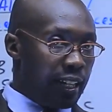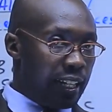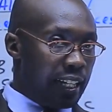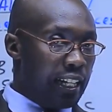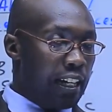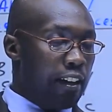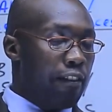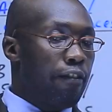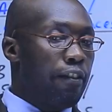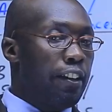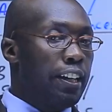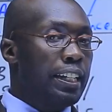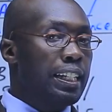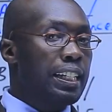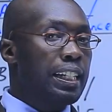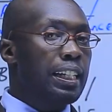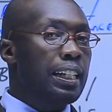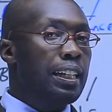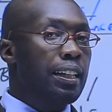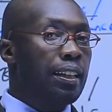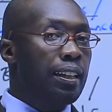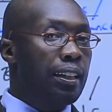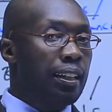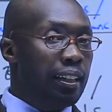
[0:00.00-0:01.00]
give
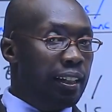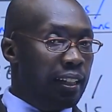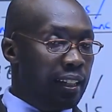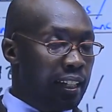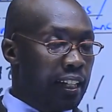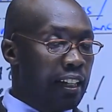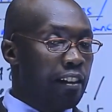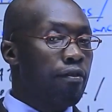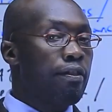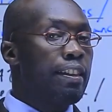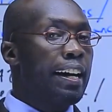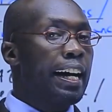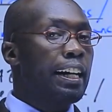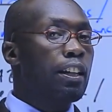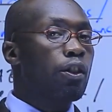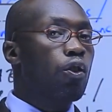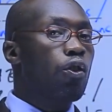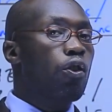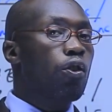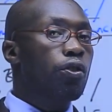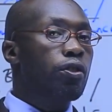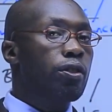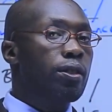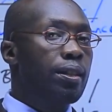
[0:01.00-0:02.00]
that
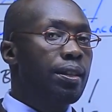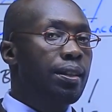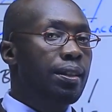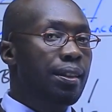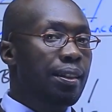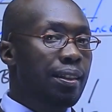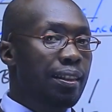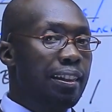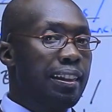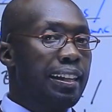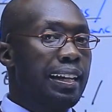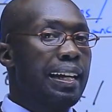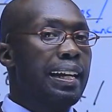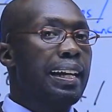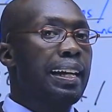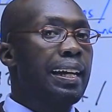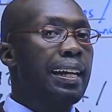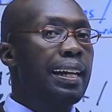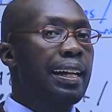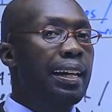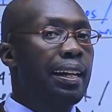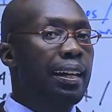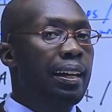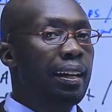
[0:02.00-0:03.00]
cost
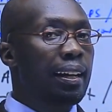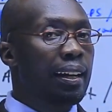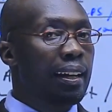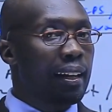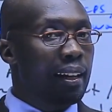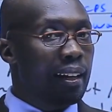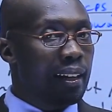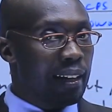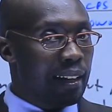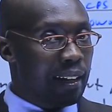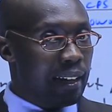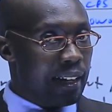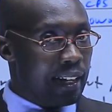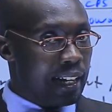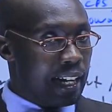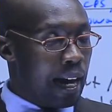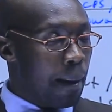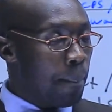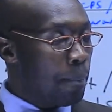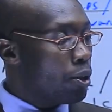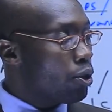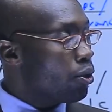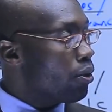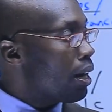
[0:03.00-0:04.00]
the
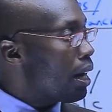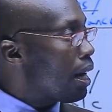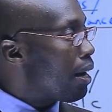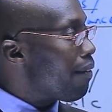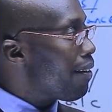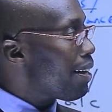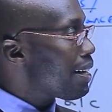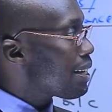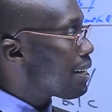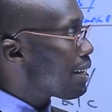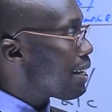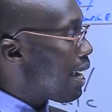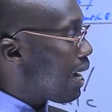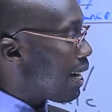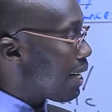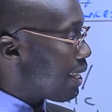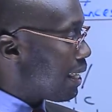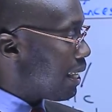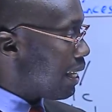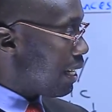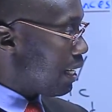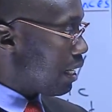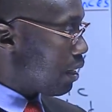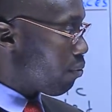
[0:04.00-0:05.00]
capital allowance at
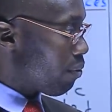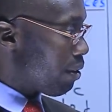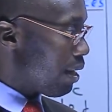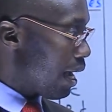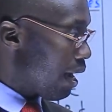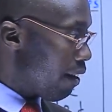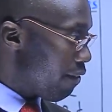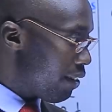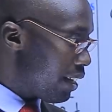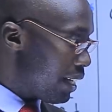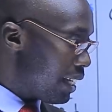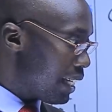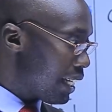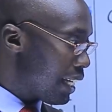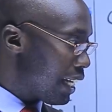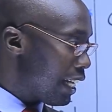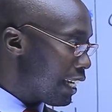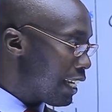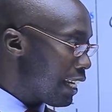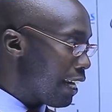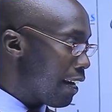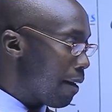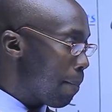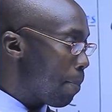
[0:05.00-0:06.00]
the rate we have
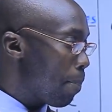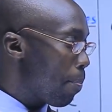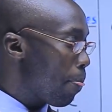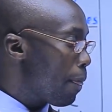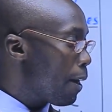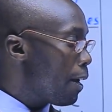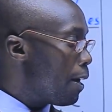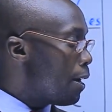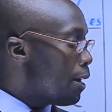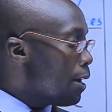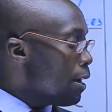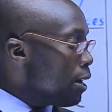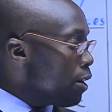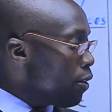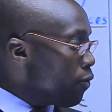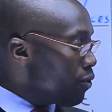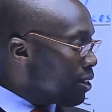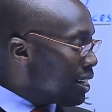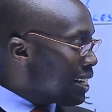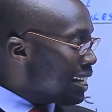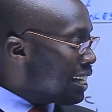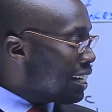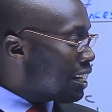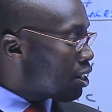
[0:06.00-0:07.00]
indicated.
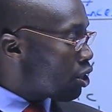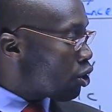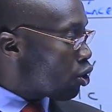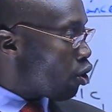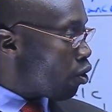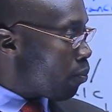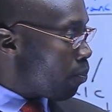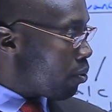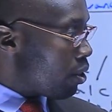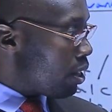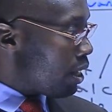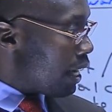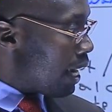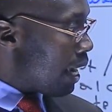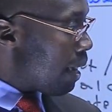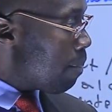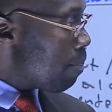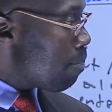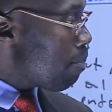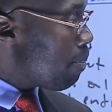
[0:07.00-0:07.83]
We didn't stop there,